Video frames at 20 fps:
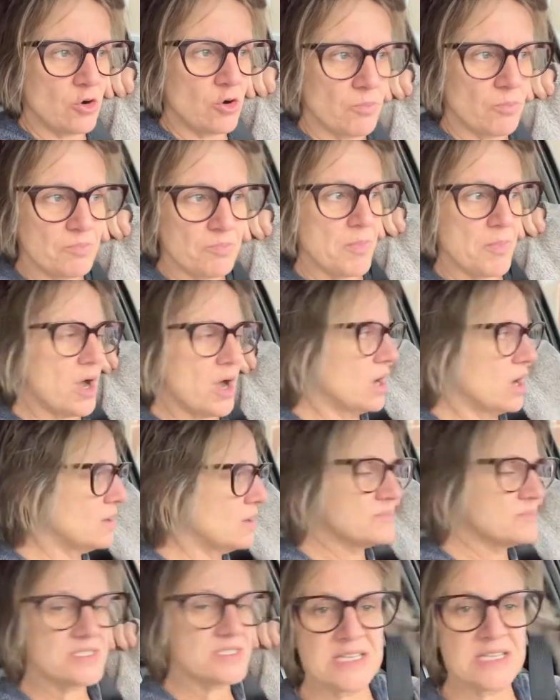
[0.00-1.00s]

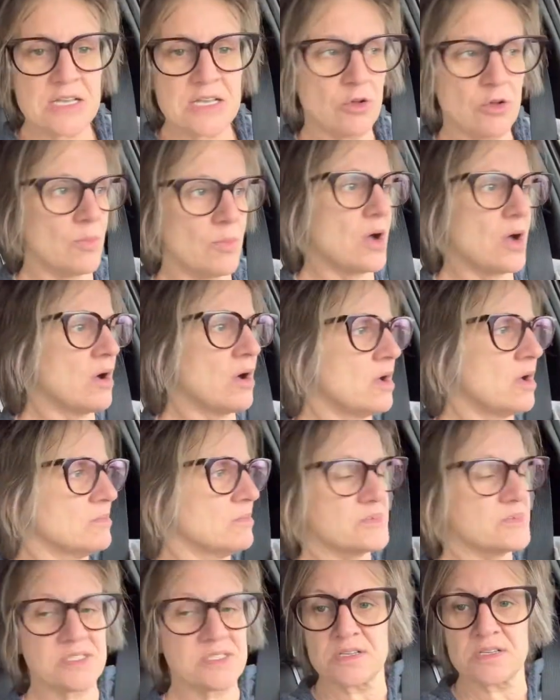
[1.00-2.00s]
moms, single
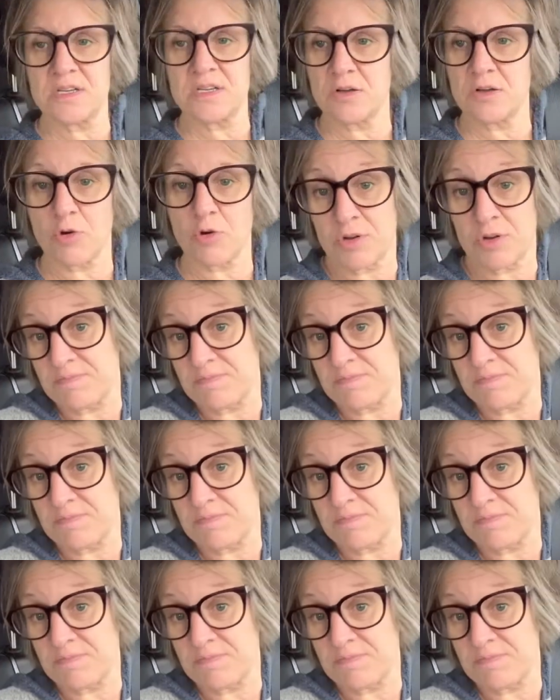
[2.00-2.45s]
moms, or